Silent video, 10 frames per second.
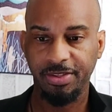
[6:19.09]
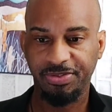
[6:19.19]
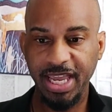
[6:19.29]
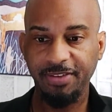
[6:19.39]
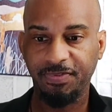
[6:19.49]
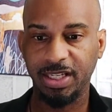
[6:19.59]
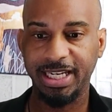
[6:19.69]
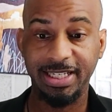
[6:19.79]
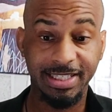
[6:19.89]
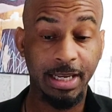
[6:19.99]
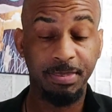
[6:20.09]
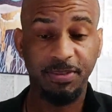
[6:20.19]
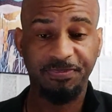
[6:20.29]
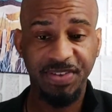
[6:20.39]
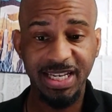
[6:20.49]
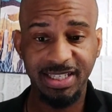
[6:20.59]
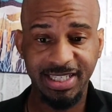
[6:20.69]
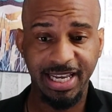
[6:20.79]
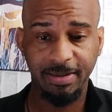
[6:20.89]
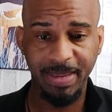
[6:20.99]
Thankfully, it seems
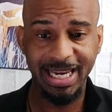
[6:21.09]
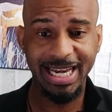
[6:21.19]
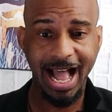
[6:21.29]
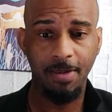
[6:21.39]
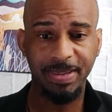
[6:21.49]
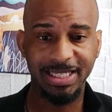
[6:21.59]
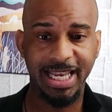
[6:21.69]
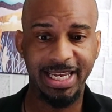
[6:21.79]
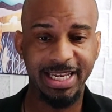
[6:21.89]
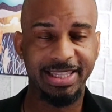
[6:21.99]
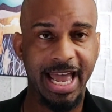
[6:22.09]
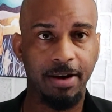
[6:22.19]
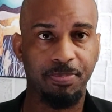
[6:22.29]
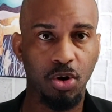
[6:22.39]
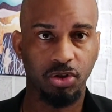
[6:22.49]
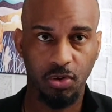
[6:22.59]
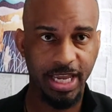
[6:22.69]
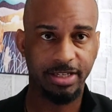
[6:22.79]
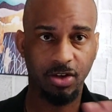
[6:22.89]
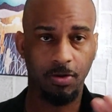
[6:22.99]
FinCEN may now be taking that approach.
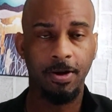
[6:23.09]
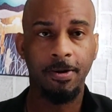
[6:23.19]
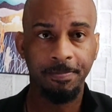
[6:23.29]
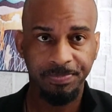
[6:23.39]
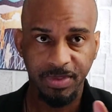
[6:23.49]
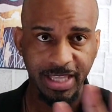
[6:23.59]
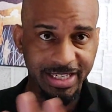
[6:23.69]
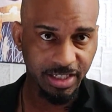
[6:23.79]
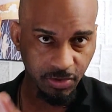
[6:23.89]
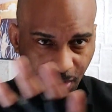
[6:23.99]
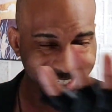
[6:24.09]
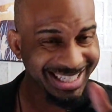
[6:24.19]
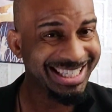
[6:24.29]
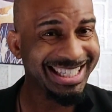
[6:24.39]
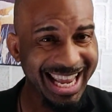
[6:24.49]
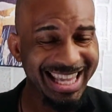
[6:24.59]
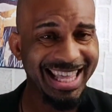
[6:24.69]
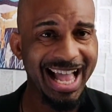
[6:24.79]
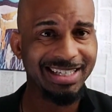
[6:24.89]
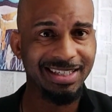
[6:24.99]
Okay, so they just wanted to say
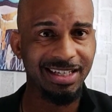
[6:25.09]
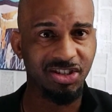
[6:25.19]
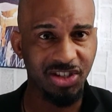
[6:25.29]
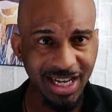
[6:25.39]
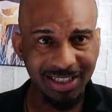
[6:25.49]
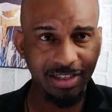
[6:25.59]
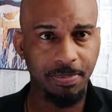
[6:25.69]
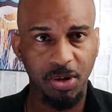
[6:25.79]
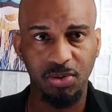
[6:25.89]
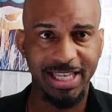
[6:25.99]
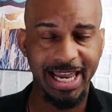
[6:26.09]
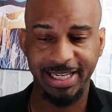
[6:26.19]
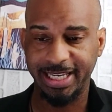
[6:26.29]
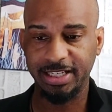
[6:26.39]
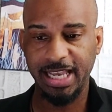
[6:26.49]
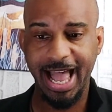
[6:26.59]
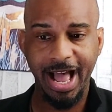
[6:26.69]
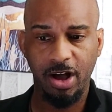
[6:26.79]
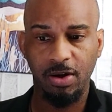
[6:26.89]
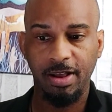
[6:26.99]
that to juxtapose that against
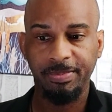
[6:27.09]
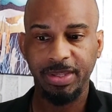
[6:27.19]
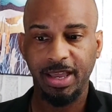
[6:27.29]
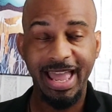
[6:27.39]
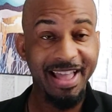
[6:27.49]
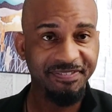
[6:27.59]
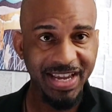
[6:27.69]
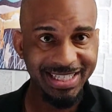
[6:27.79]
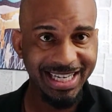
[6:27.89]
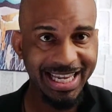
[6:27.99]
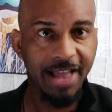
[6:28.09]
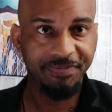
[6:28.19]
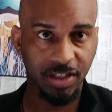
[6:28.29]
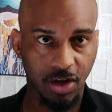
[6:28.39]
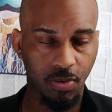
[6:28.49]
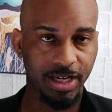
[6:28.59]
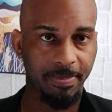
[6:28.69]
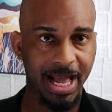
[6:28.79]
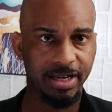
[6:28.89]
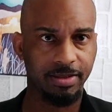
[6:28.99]
how FATF is going
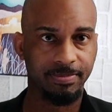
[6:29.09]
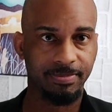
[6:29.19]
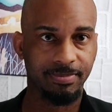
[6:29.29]
about it.